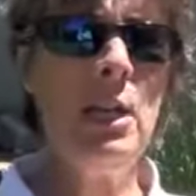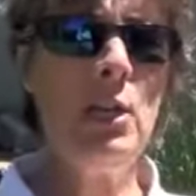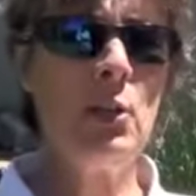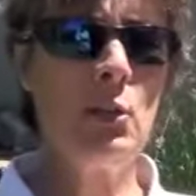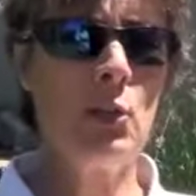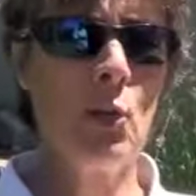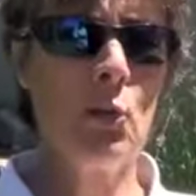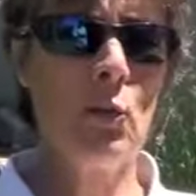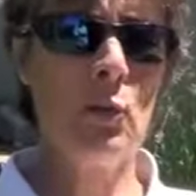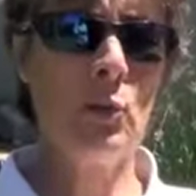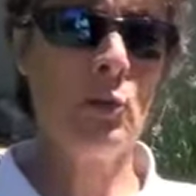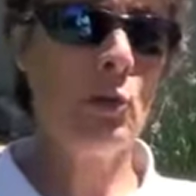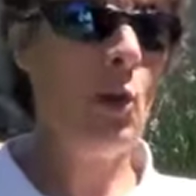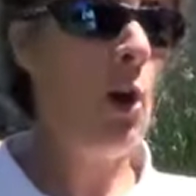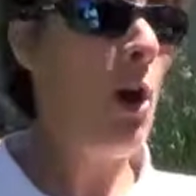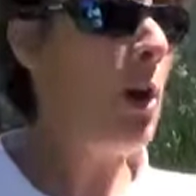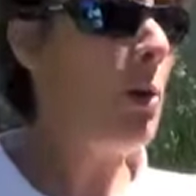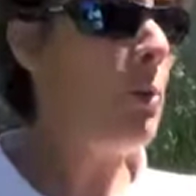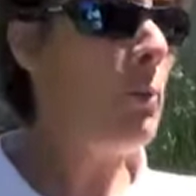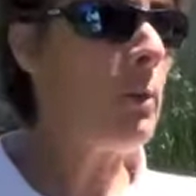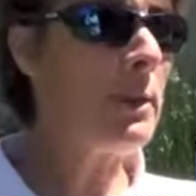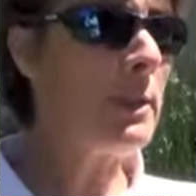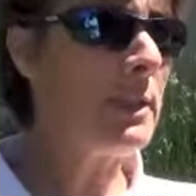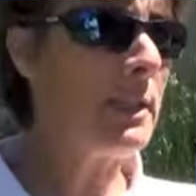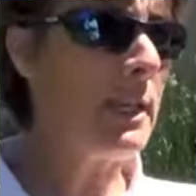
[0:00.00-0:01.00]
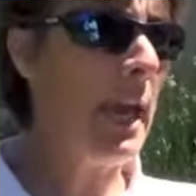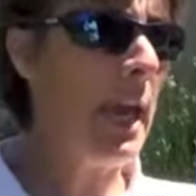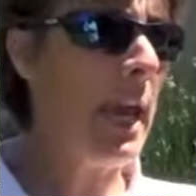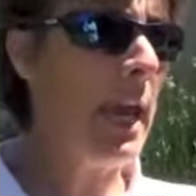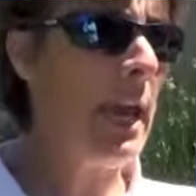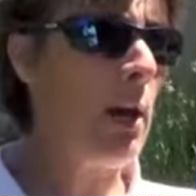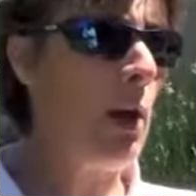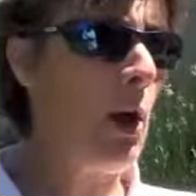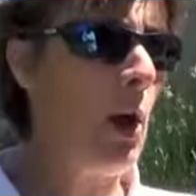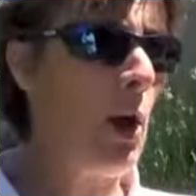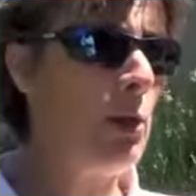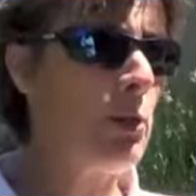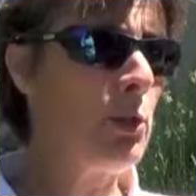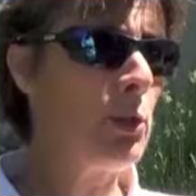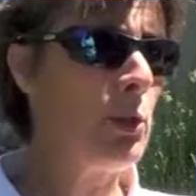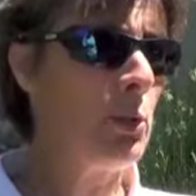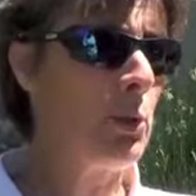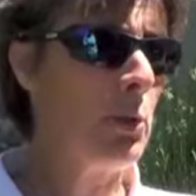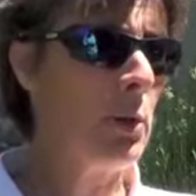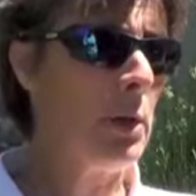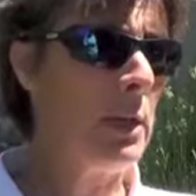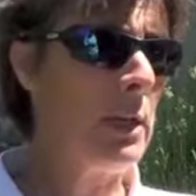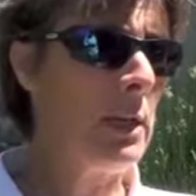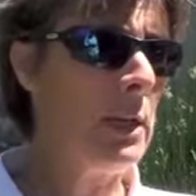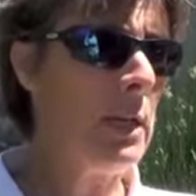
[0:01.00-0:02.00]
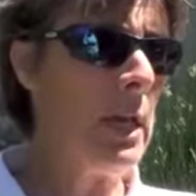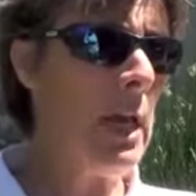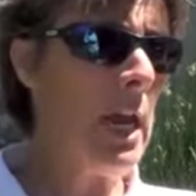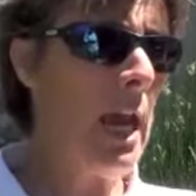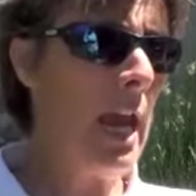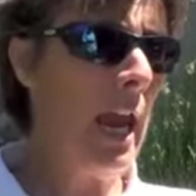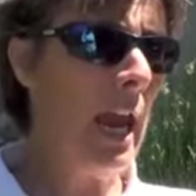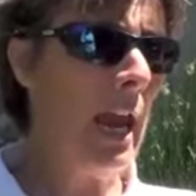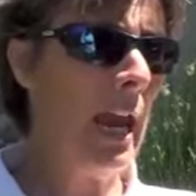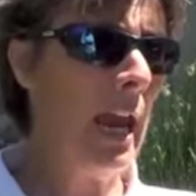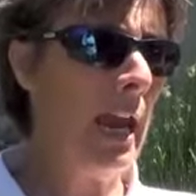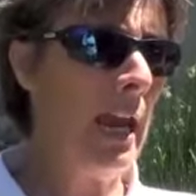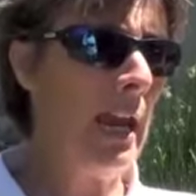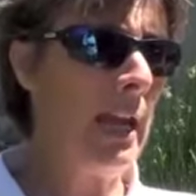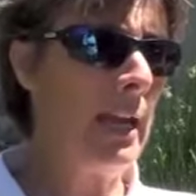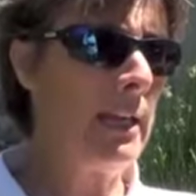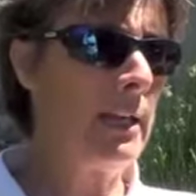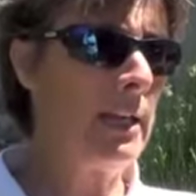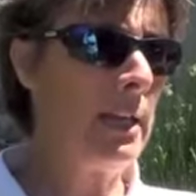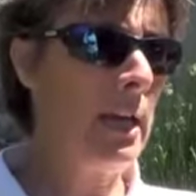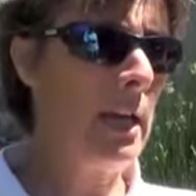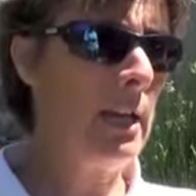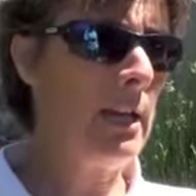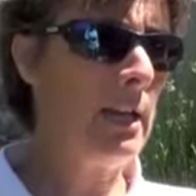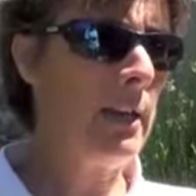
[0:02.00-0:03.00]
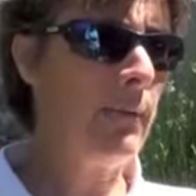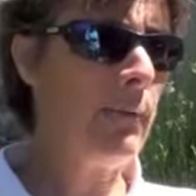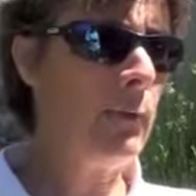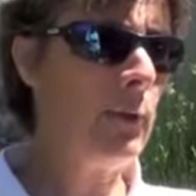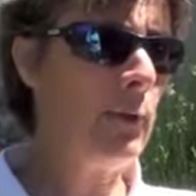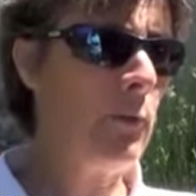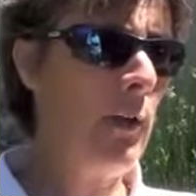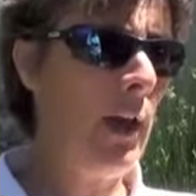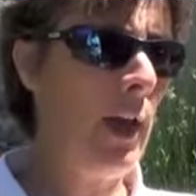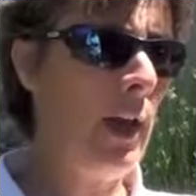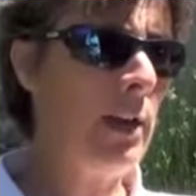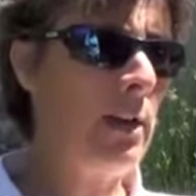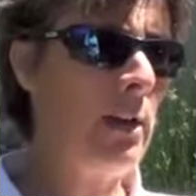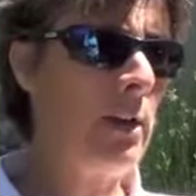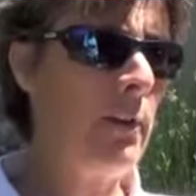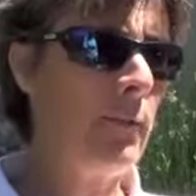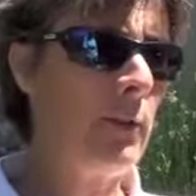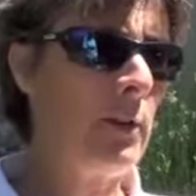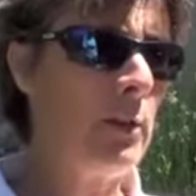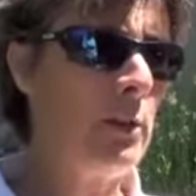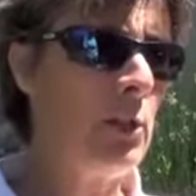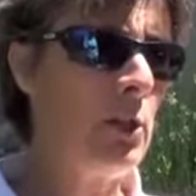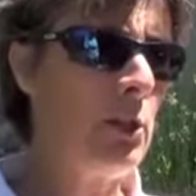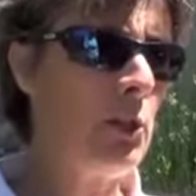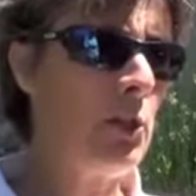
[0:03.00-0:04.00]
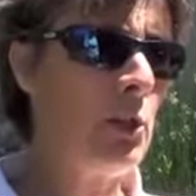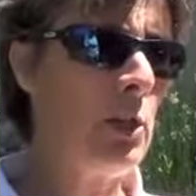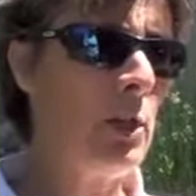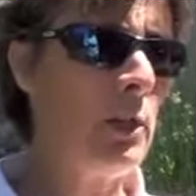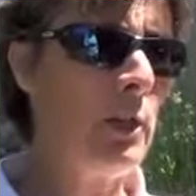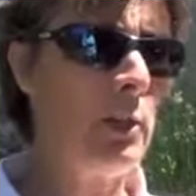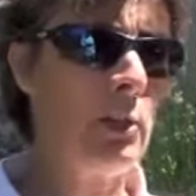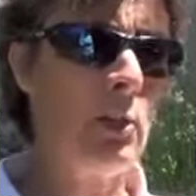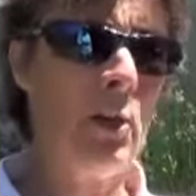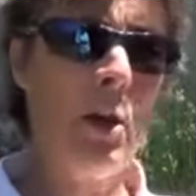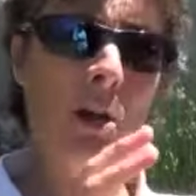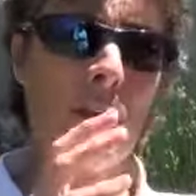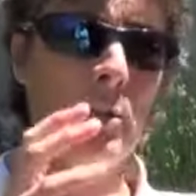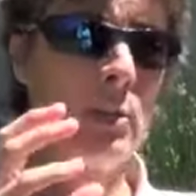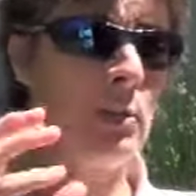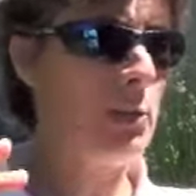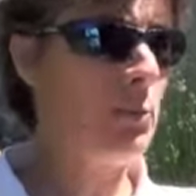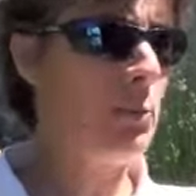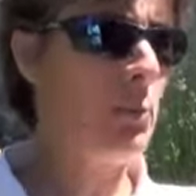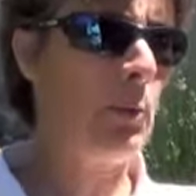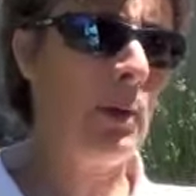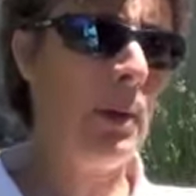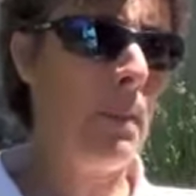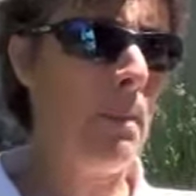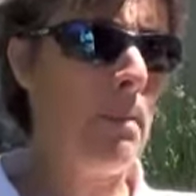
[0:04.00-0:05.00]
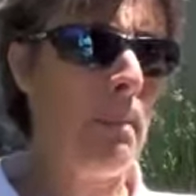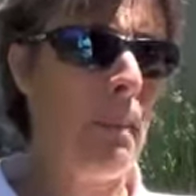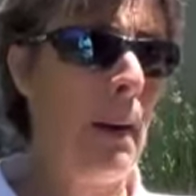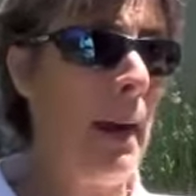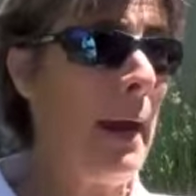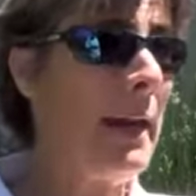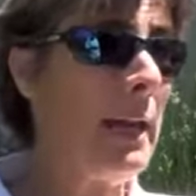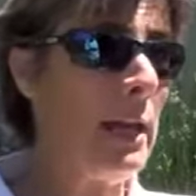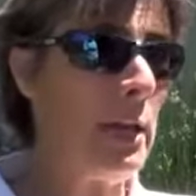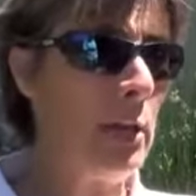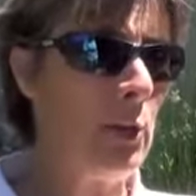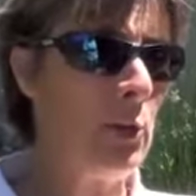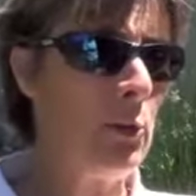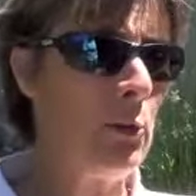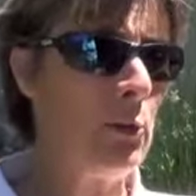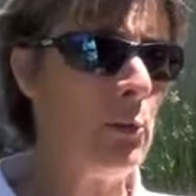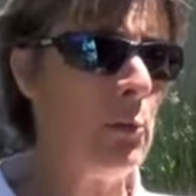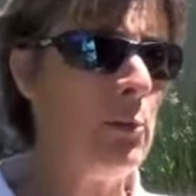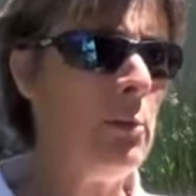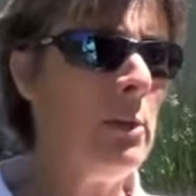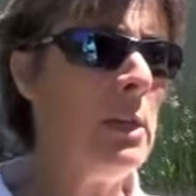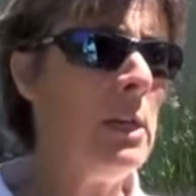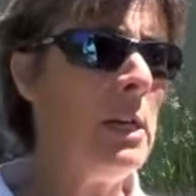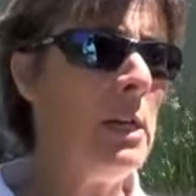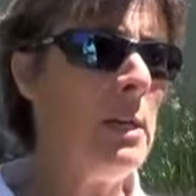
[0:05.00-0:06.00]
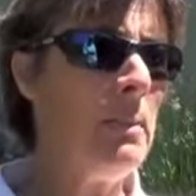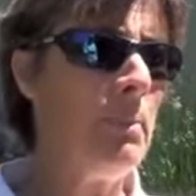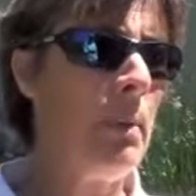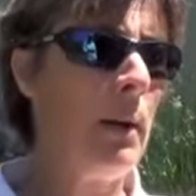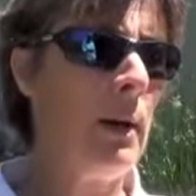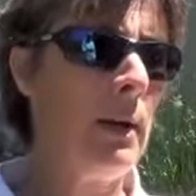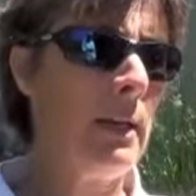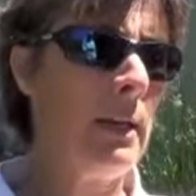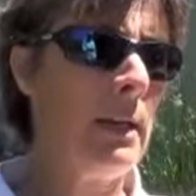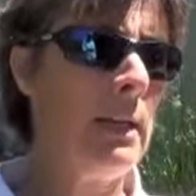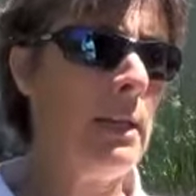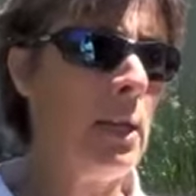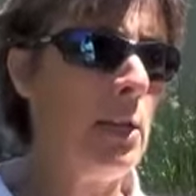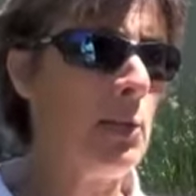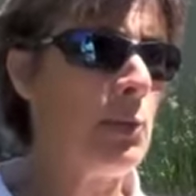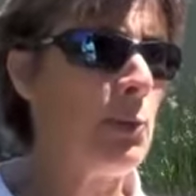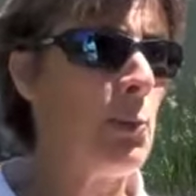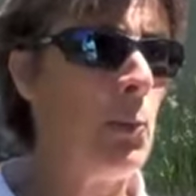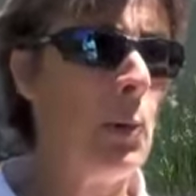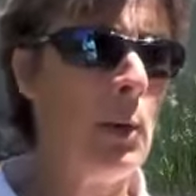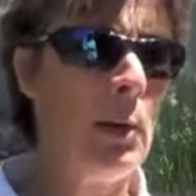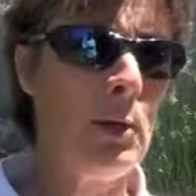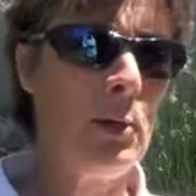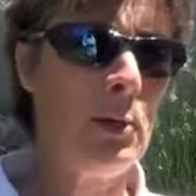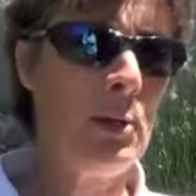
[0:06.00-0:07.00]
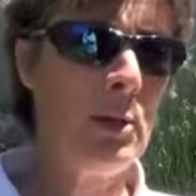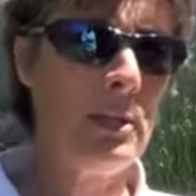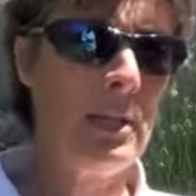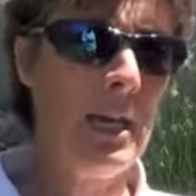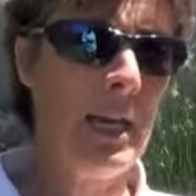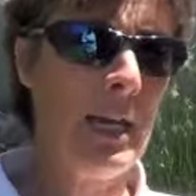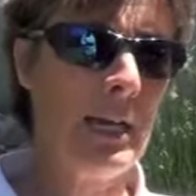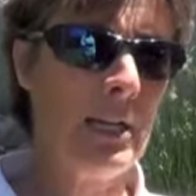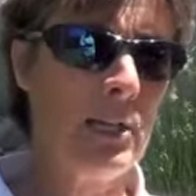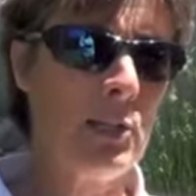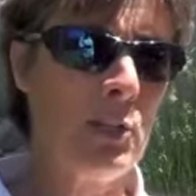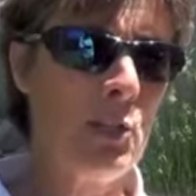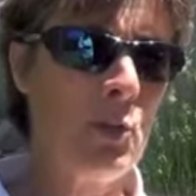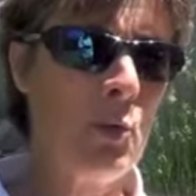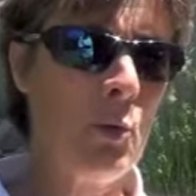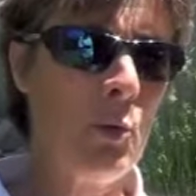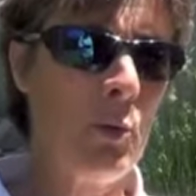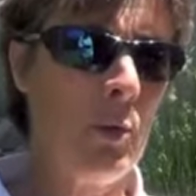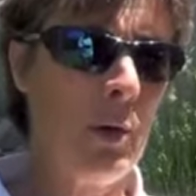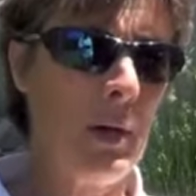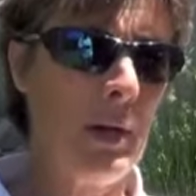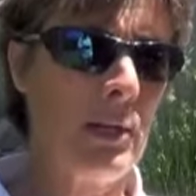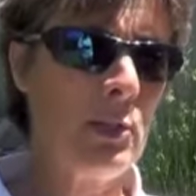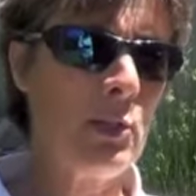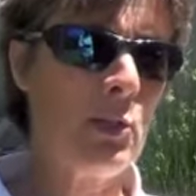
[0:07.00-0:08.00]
So the dog wants to hang on to it and yet, if you've had enough conditioning, the dog doesn't want to bite you, but he doesn't want you to take his toy.